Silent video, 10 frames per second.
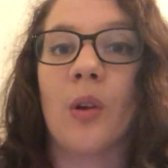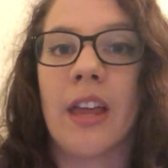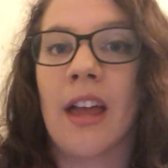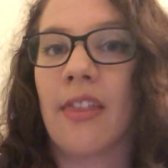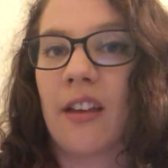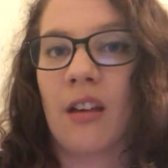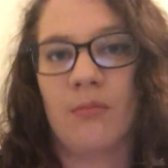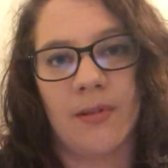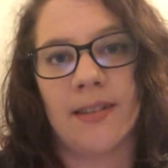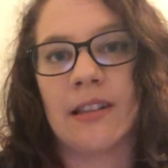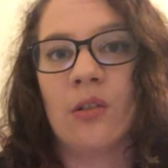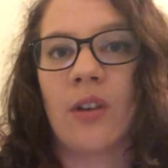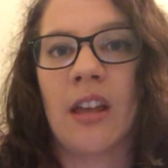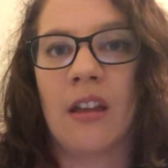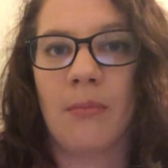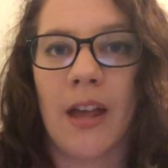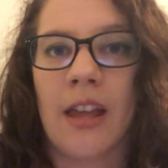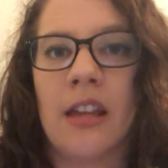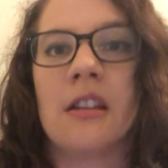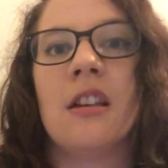looking at the compass and looking at
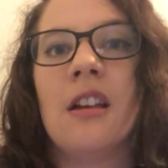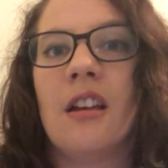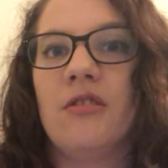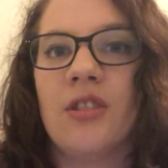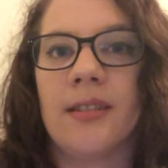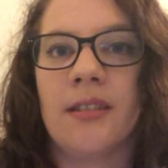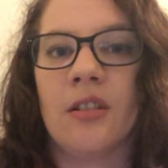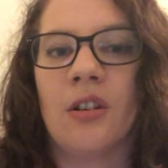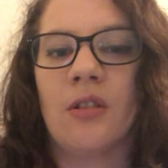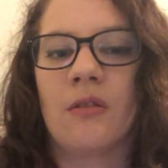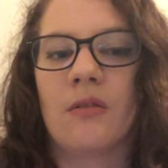Peggy, just, you know,